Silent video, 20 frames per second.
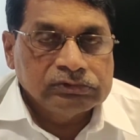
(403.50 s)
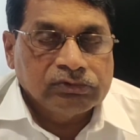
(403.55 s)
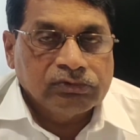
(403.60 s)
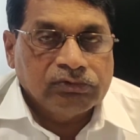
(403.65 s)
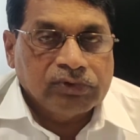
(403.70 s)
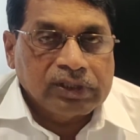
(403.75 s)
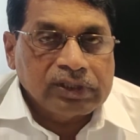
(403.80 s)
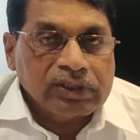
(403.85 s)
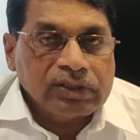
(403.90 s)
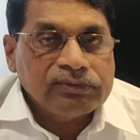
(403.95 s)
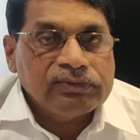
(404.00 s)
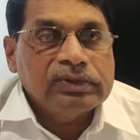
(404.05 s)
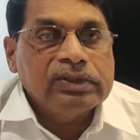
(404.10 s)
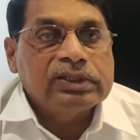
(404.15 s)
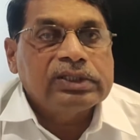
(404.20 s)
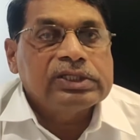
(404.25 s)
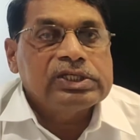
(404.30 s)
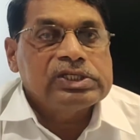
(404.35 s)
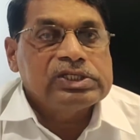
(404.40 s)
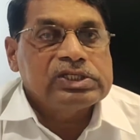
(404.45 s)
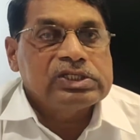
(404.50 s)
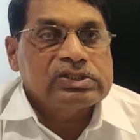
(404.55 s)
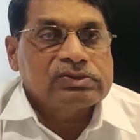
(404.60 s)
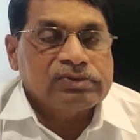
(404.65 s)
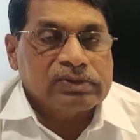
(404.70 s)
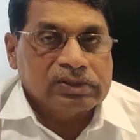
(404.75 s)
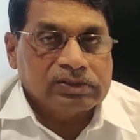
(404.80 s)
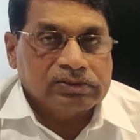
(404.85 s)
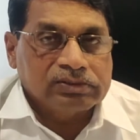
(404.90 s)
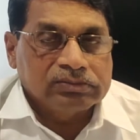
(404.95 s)
One of the reasons
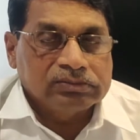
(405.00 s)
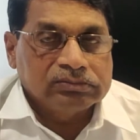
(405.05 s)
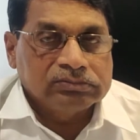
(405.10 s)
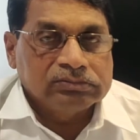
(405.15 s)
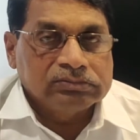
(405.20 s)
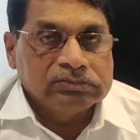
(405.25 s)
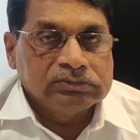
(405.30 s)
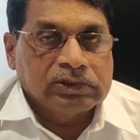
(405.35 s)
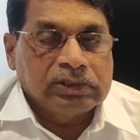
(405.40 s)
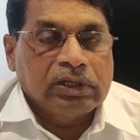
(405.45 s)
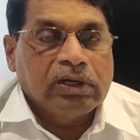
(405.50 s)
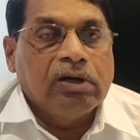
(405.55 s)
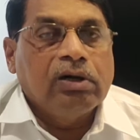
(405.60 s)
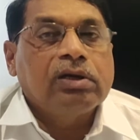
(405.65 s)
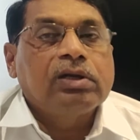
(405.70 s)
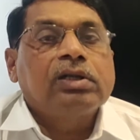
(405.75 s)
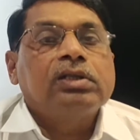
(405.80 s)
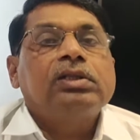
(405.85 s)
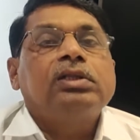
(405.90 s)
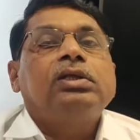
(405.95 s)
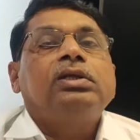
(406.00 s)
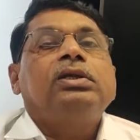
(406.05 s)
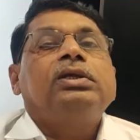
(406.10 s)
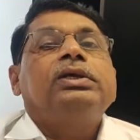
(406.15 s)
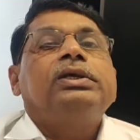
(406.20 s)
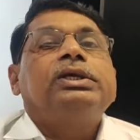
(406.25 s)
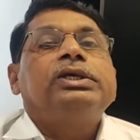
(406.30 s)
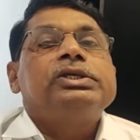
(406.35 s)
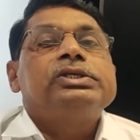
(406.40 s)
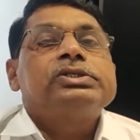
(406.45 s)
for another
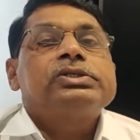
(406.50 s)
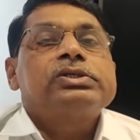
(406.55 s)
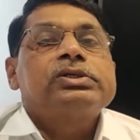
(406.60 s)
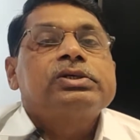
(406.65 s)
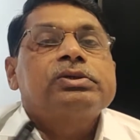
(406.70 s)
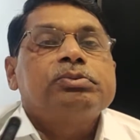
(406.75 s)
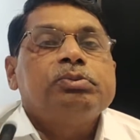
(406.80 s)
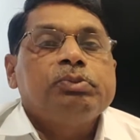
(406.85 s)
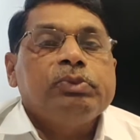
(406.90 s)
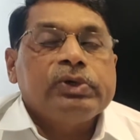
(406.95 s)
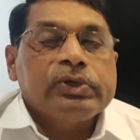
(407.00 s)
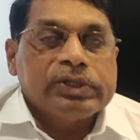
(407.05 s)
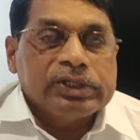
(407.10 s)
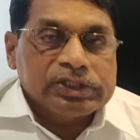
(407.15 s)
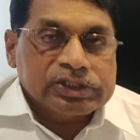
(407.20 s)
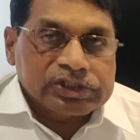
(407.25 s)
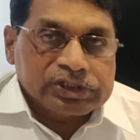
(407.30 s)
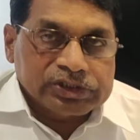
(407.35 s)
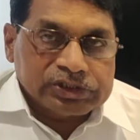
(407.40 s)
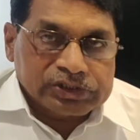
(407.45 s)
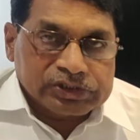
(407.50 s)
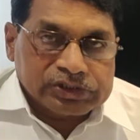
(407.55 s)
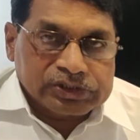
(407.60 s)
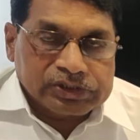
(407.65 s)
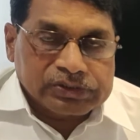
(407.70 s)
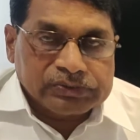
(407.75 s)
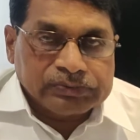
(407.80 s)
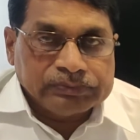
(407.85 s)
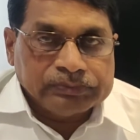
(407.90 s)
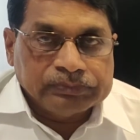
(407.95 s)
is
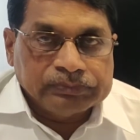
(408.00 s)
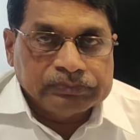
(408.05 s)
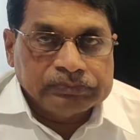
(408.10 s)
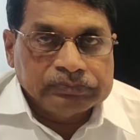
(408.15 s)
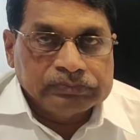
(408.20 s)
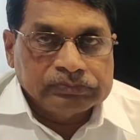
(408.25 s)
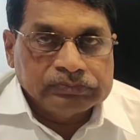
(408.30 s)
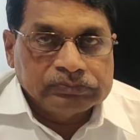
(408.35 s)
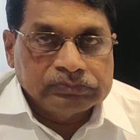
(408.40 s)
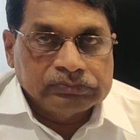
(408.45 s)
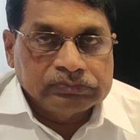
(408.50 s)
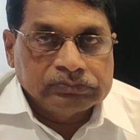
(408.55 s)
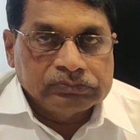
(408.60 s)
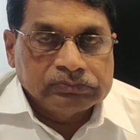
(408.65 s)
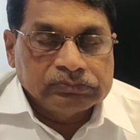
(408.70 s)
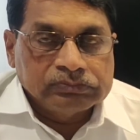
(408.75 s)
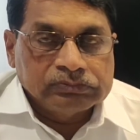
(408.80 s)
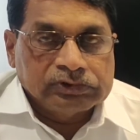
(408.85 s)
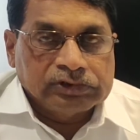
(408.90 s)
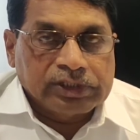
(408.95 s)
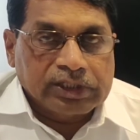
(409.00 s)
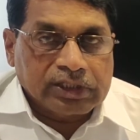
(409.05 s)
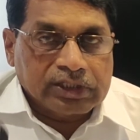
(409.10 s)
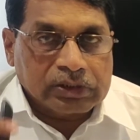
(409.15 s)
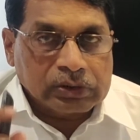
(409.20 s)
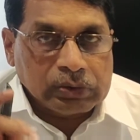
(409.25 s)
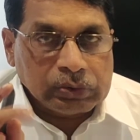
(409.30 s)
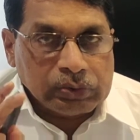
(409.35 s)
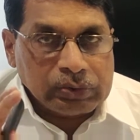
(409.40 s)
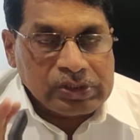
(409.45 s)
mutations. There are
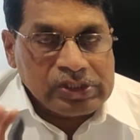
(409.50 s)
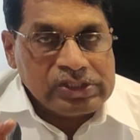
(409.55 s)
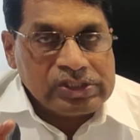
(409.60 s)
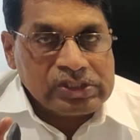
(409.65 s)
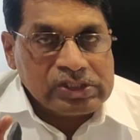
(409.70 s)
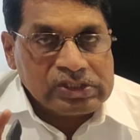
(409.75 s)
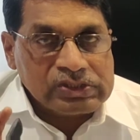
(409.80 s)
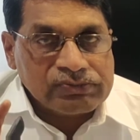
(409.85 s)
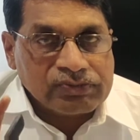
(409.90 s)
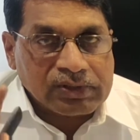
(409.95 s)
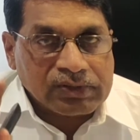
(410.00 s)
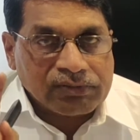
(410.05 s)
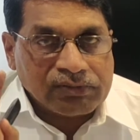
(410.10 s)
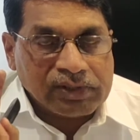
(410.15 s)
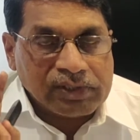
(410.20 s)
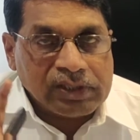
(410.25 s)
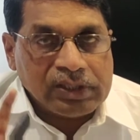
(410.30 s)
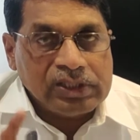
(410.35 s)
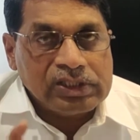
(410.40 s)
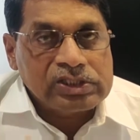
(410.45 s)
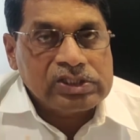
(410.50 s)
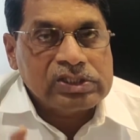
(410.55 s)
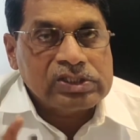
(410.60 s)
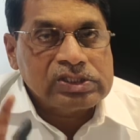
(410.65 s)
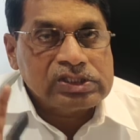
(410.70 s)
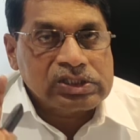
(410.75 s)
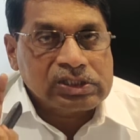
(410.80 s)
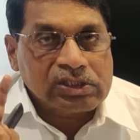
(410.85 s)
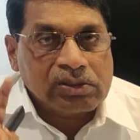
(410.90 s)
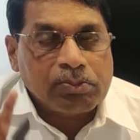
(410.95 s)
two reasons for
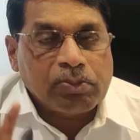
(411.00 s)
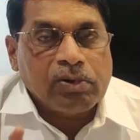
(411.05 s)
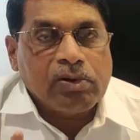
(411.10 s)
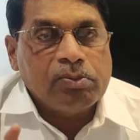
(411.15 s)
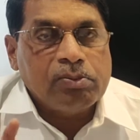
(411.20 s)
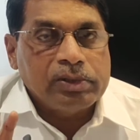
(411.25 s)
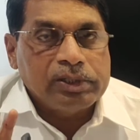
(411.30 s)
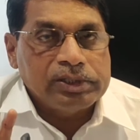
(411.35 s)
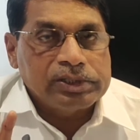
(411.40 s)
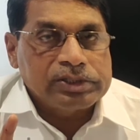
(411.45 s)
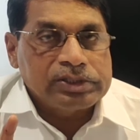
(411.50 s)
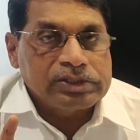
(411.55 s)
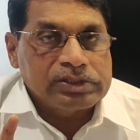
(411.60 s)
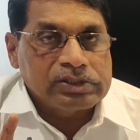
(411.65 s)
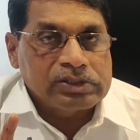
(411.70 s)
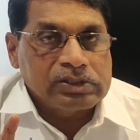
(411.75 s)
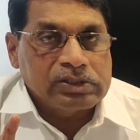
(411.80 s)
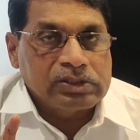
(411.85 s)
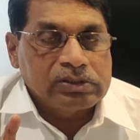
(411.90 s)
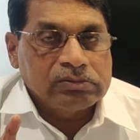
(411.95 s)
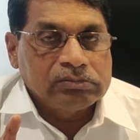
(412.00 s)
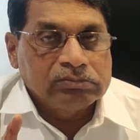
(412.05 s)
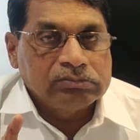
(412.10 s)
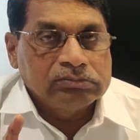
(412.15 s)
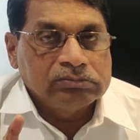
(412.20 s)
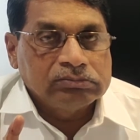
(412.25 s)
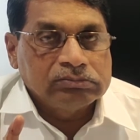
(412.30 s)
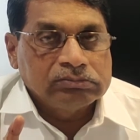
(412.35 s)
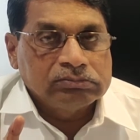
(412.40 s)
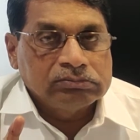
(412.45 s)
variations in the population.
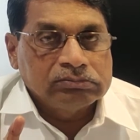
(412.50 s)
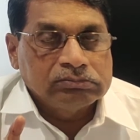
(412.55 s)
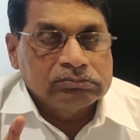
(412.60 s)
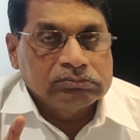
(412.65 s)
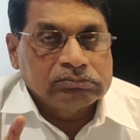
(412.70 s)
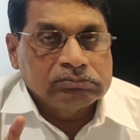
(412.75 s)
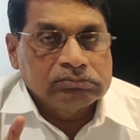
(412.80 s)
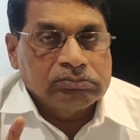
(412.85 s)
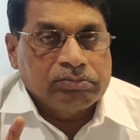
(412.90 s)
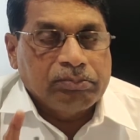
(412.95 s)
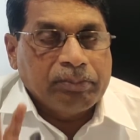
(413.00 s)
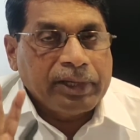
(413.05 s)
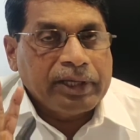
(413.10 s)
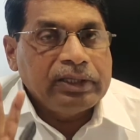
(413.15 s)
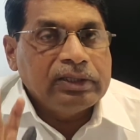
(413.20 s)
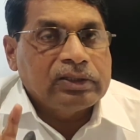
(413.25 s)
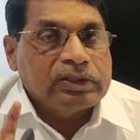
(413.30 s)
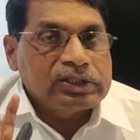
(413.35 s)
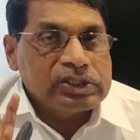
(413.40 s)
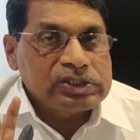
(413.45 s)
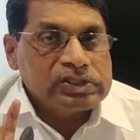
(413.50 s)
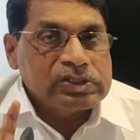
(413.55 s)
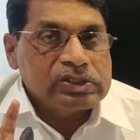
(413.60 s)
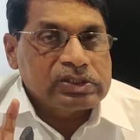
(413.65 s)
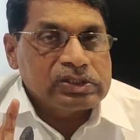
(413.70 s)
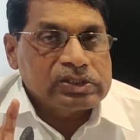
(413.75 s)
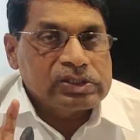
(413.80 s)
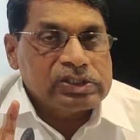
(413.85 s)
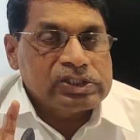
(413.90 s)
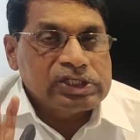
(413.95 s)
Main
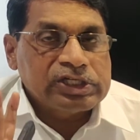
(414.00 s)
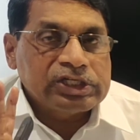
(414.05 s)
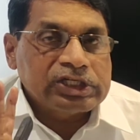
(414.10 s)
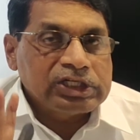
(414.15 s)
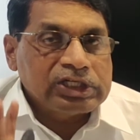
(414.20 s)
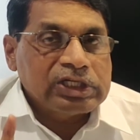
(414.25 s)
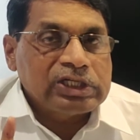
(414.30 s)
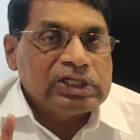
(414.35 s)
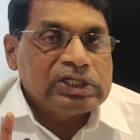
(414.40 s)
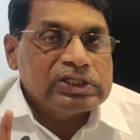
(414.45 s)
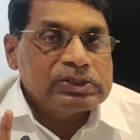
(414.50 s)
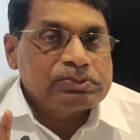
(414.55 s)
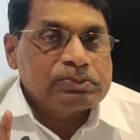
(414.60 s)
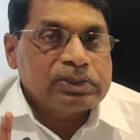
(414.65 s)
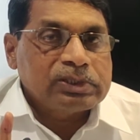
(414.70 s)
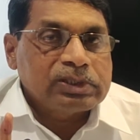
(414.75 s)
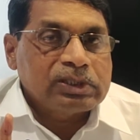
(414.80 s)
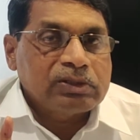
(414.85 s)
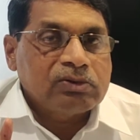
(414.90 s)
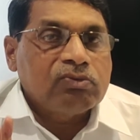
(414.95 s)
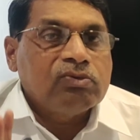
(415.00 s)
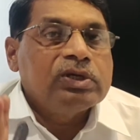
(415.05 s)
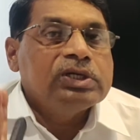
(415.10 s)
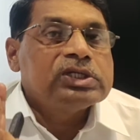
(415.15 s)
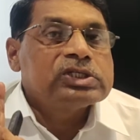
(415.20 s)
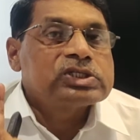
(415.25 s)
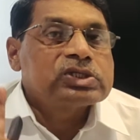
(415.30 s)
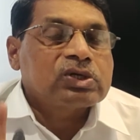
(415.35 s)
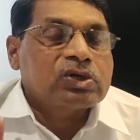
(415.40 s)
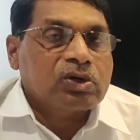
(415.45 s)
reasons, genetically speaking. One
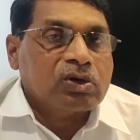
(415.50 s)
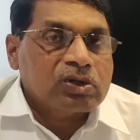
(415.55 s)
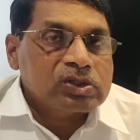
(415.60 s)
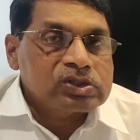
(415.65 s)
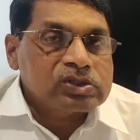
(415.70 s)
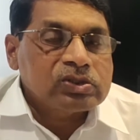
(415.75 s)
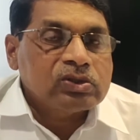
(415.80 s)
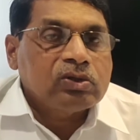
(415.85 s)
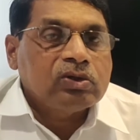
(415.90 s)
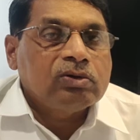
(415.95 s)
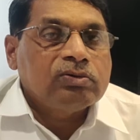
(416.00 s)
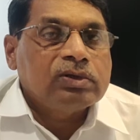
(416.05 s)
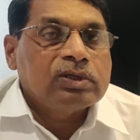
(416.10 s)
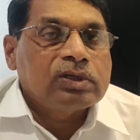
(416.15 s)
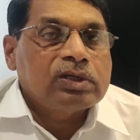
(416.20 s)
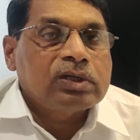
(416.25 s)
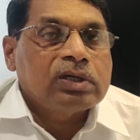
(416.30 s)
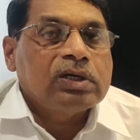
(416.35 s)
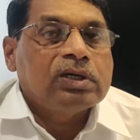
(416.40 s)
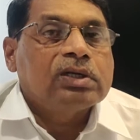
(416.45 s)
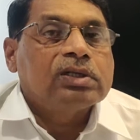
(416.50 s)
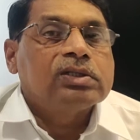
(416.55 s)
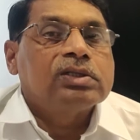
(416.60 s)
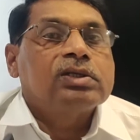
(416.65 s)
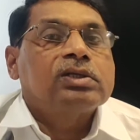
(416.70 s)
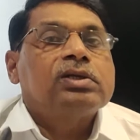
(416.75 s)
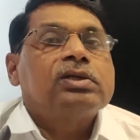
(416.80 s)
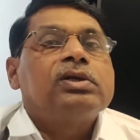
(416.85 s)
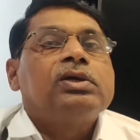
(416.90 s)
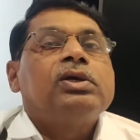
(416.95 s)
is crossing over,
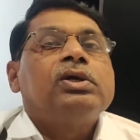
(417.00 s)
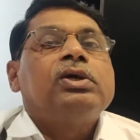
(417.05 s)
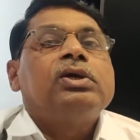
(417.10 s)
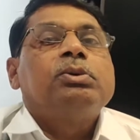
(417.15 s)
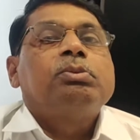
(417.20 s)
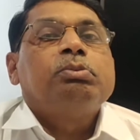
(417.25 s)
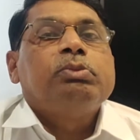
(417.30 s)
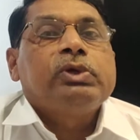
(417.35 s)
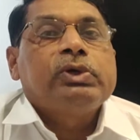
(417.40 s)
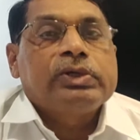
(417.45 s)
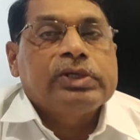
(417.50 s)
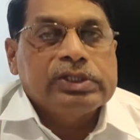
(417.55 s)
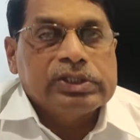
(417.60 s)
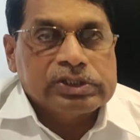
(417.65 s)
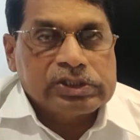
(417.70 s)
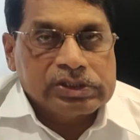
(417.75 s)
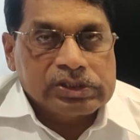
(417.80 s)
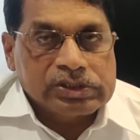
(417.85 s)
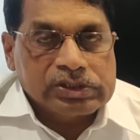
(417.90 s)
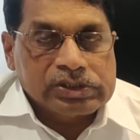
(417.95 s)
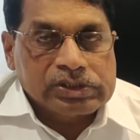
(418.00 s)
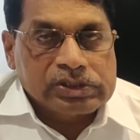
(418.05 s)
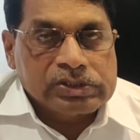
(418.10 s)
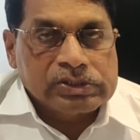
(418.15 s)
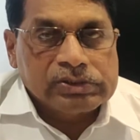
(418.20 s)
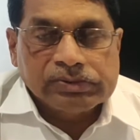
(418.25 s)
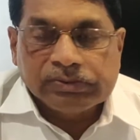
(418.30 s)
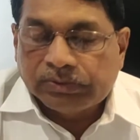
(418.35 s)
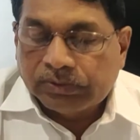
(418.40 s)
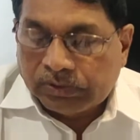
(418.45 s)
another
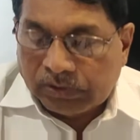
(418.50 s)
mutations.